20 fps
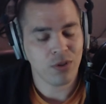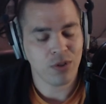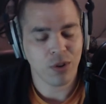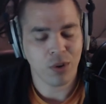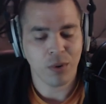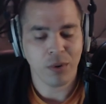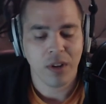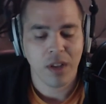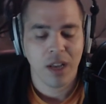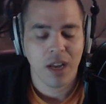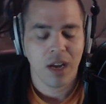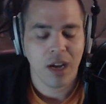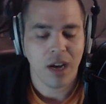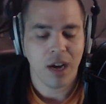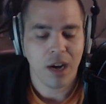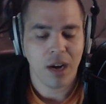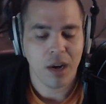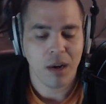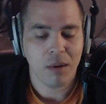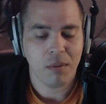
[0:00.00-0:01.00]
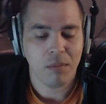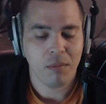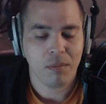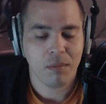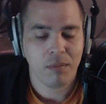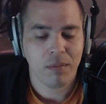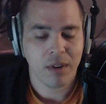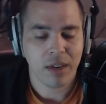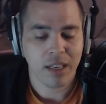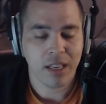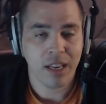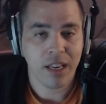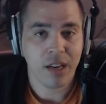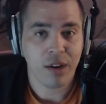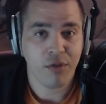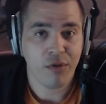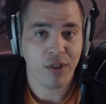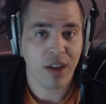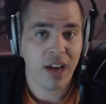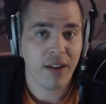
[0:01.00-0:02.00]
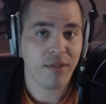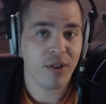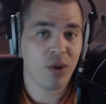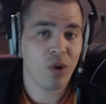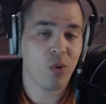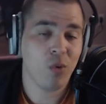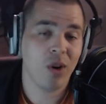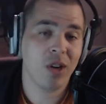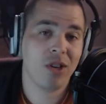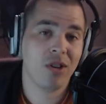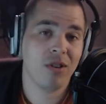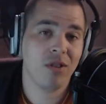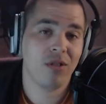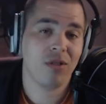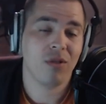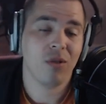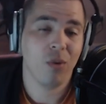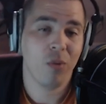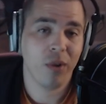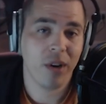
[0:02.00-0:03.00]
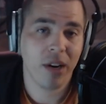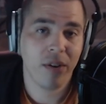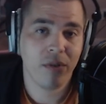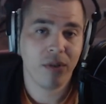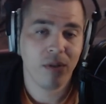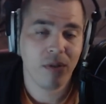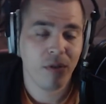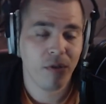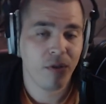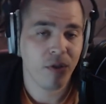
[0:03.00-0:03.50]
So again, if you have any questions or whatever,